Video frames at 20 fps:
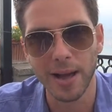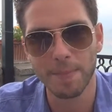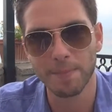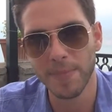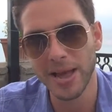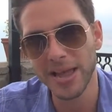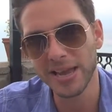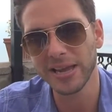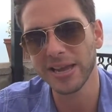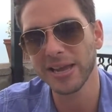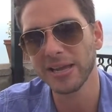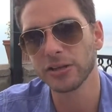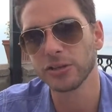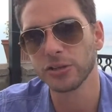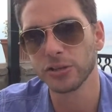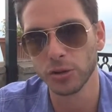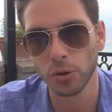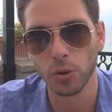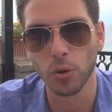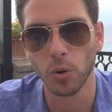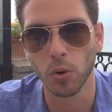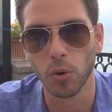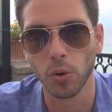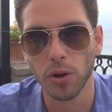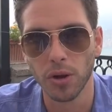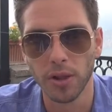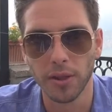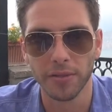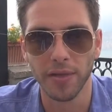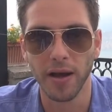And making
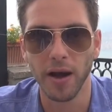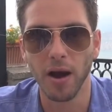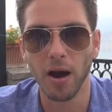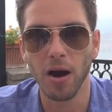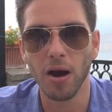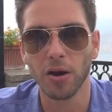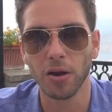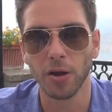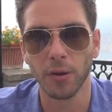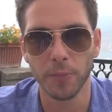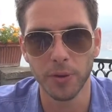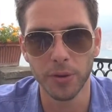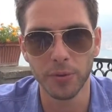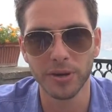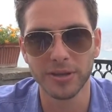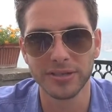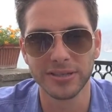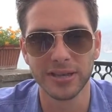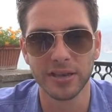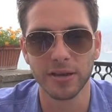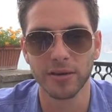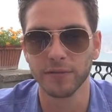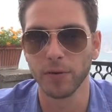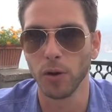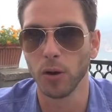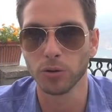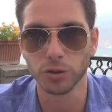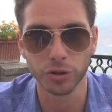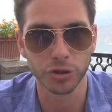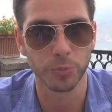sure that our community
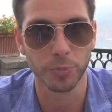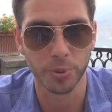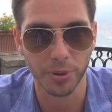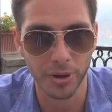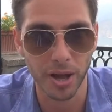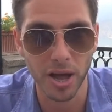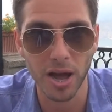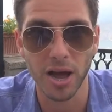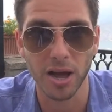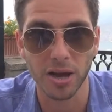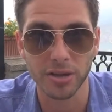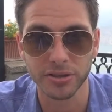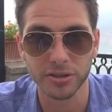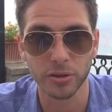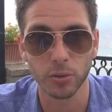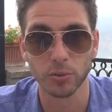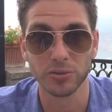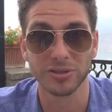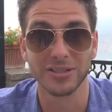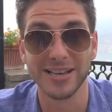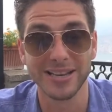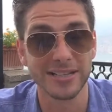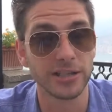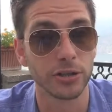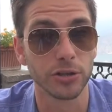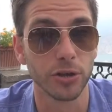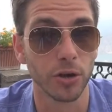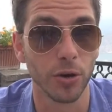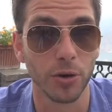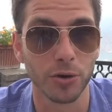of entrepreneurs, or
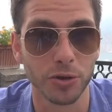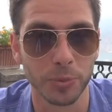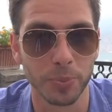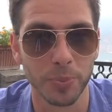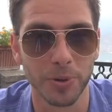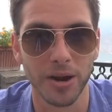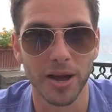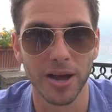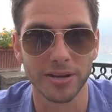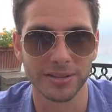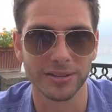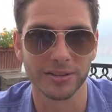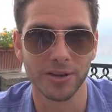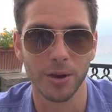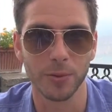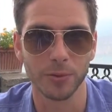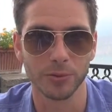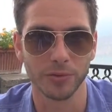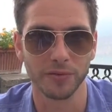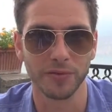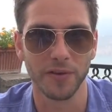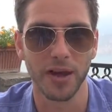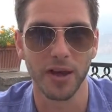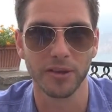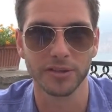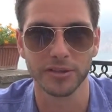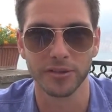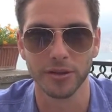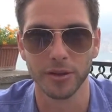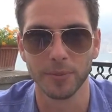digital entrepreneurs as I would
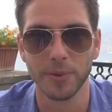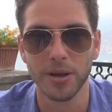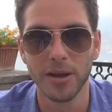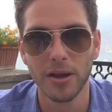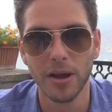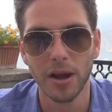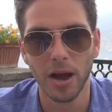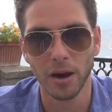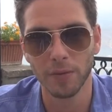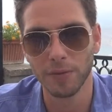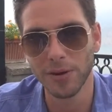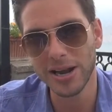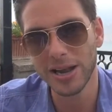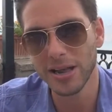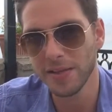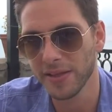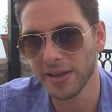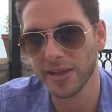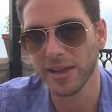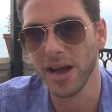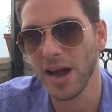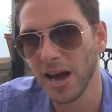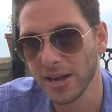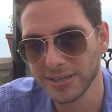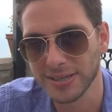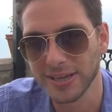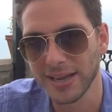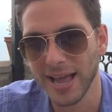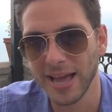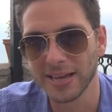refer to them, are really at the
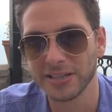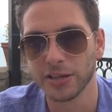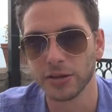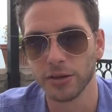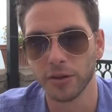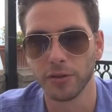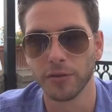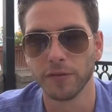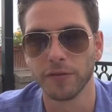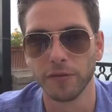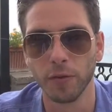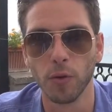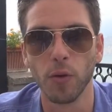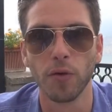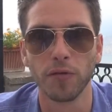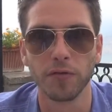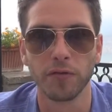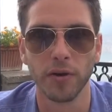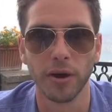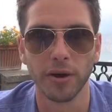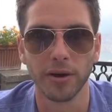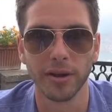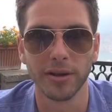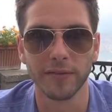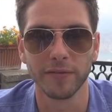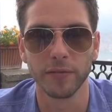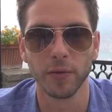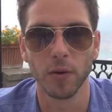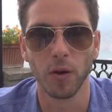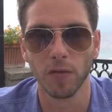cutting edge and at the forefront
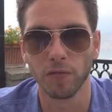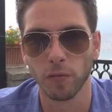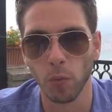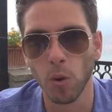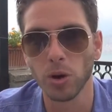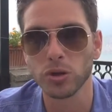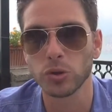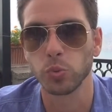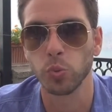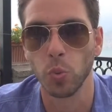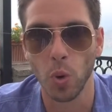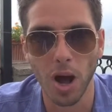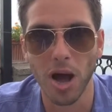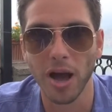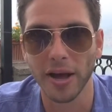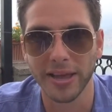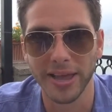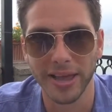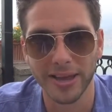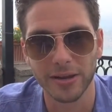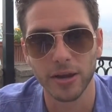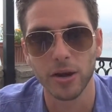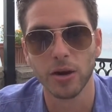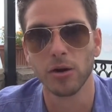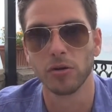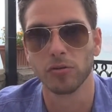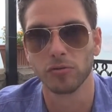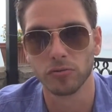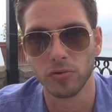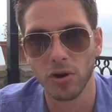of what's working
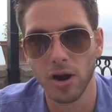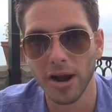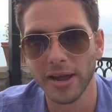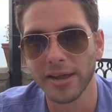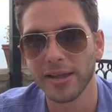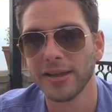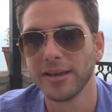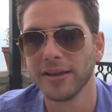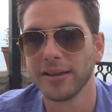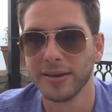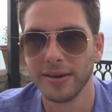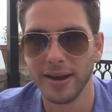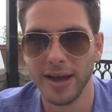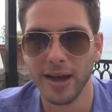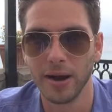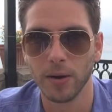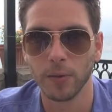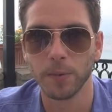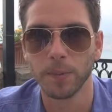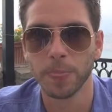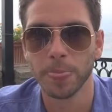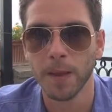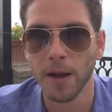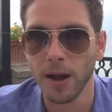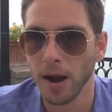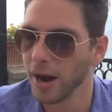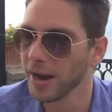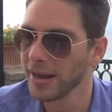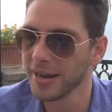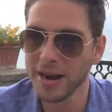right now.
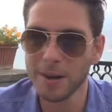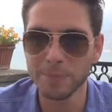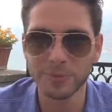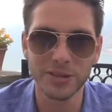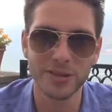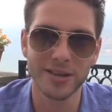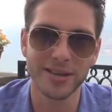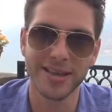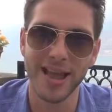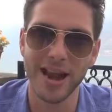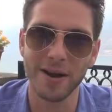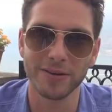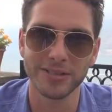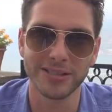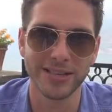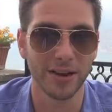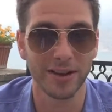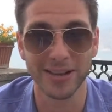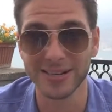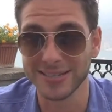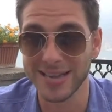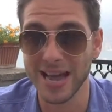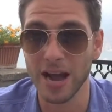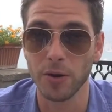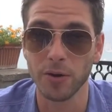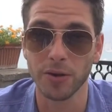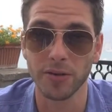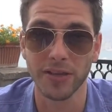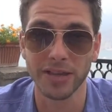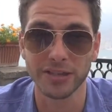I can absolutely guarantee, I can
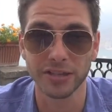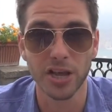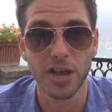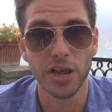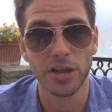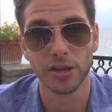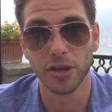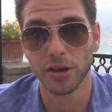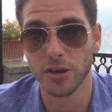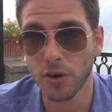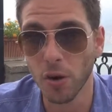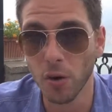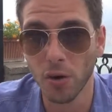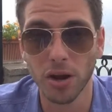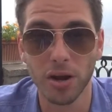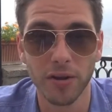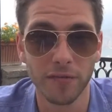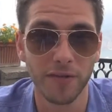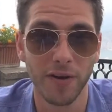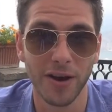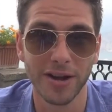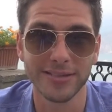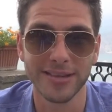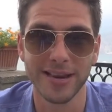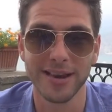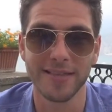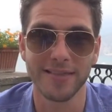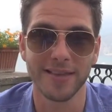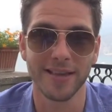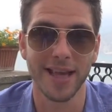tell you this, you're not going to
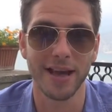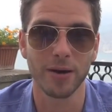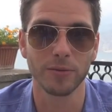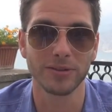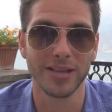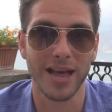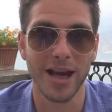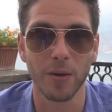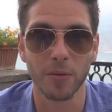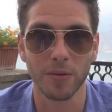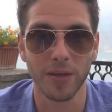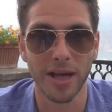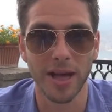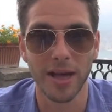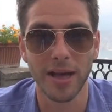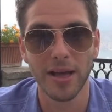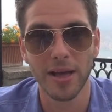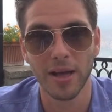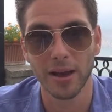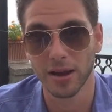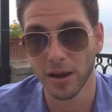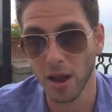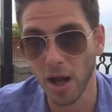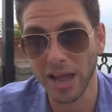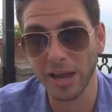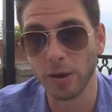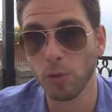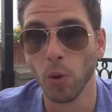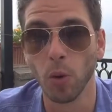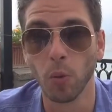find anything else out there
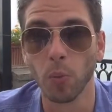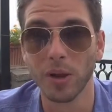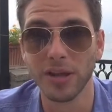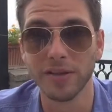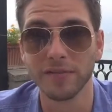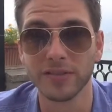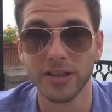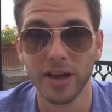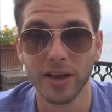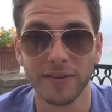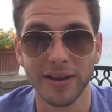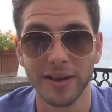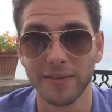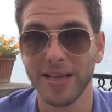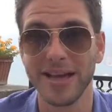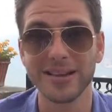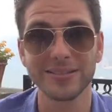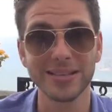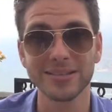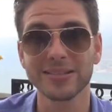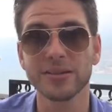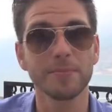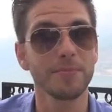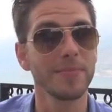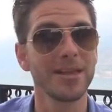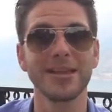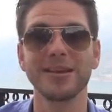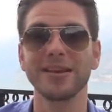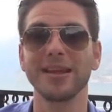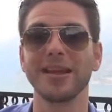like what we've done. Now, that
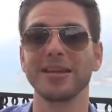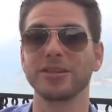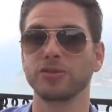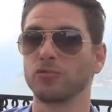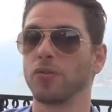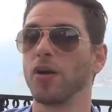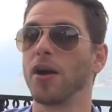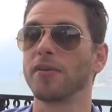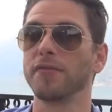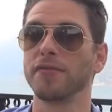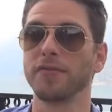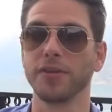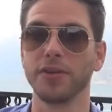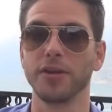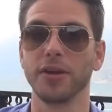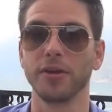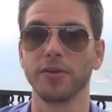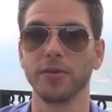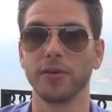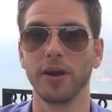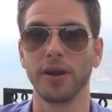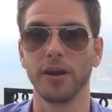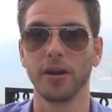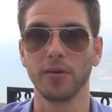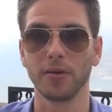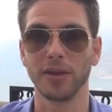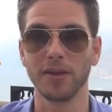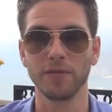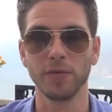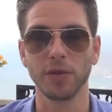doesn't mean it's right for you,
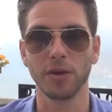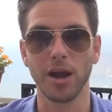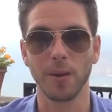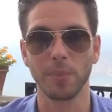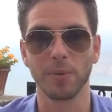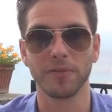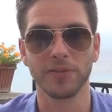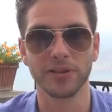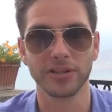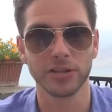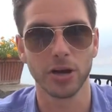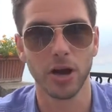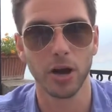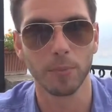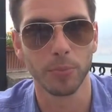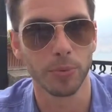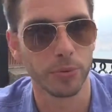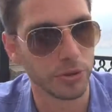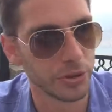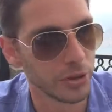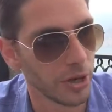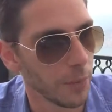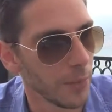and I'll give you a couple of examples.